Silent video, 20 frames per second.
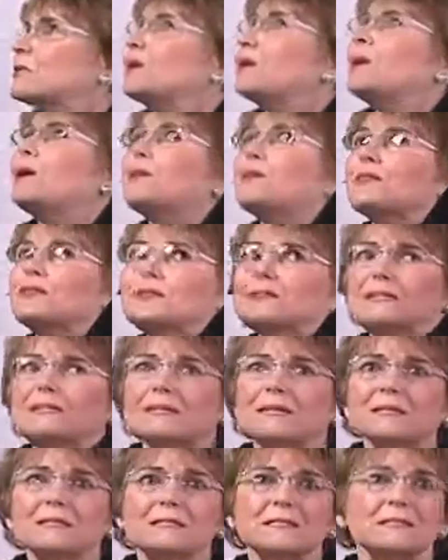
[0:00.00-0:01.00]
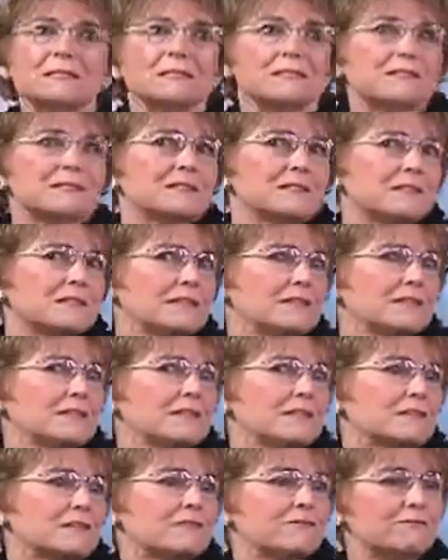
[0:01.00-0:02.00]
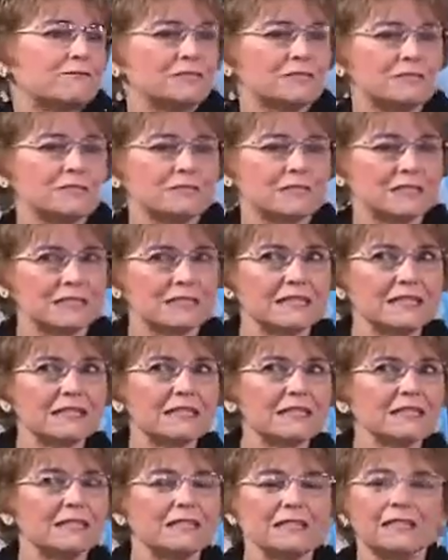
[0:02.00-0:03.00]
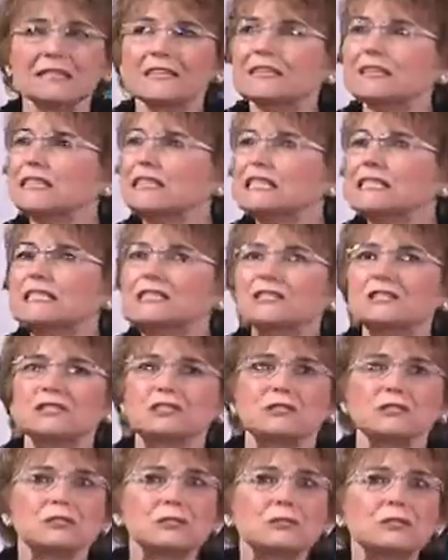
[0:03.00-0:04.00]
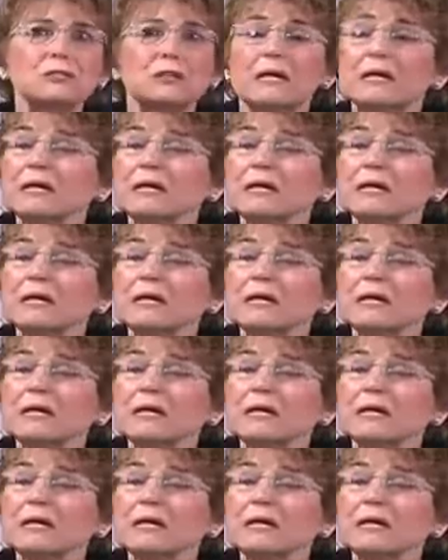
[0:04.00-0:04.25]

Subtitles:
all the sights to see and the food to eat and the things to do.